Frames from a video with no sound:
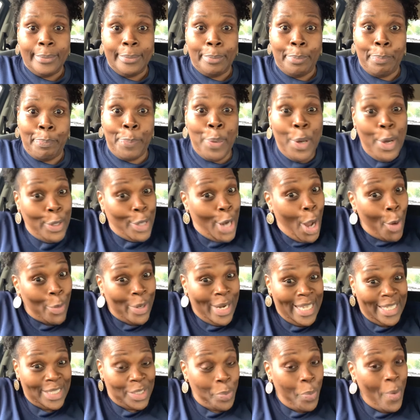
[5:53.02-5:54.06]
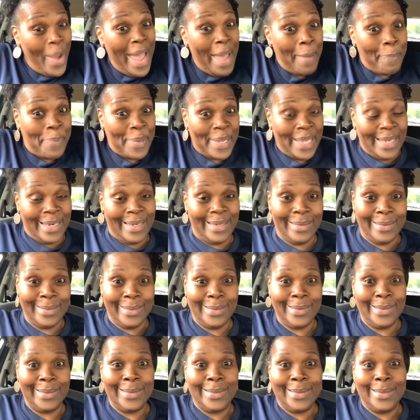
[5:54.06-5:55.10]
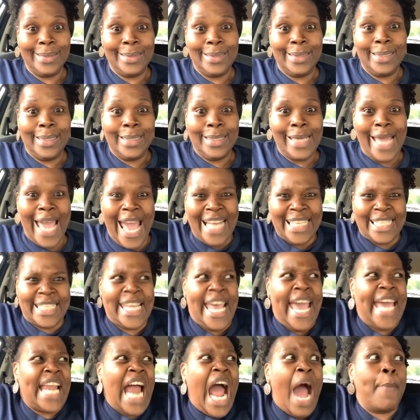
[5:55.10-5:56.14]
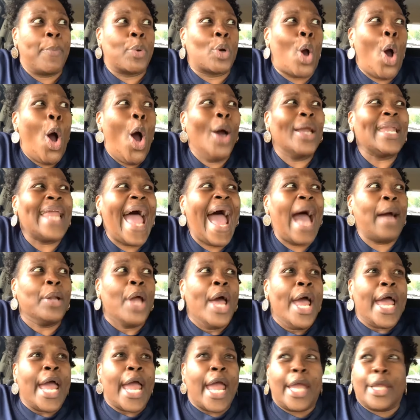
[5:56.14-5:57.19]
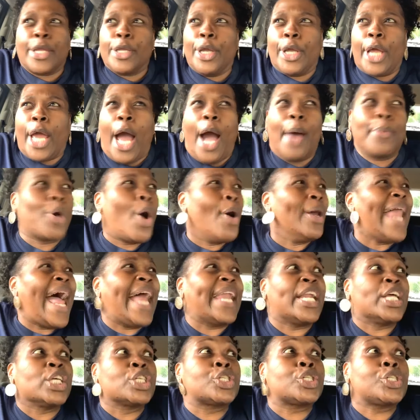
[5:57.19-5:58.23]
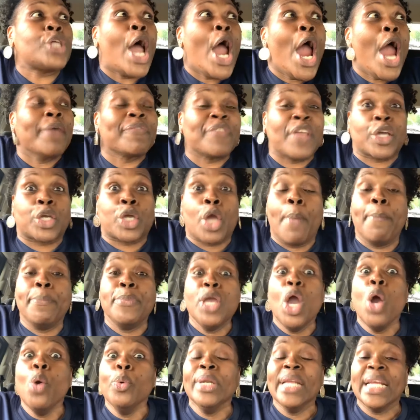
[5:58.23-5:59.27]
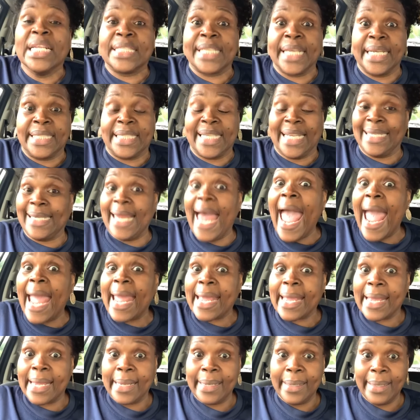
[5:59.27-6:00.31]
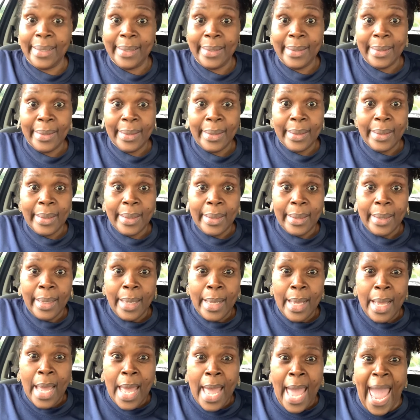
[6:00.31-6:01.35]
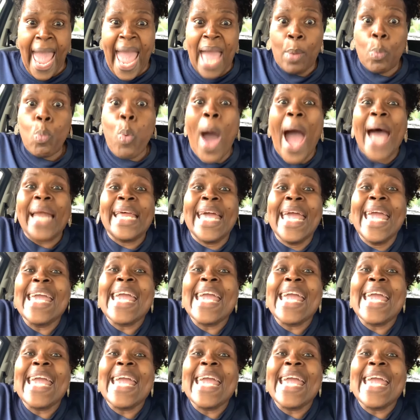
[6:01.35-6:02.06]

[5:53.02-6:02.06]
put on his weapon, and said, I'm going out to serve the community today. And what he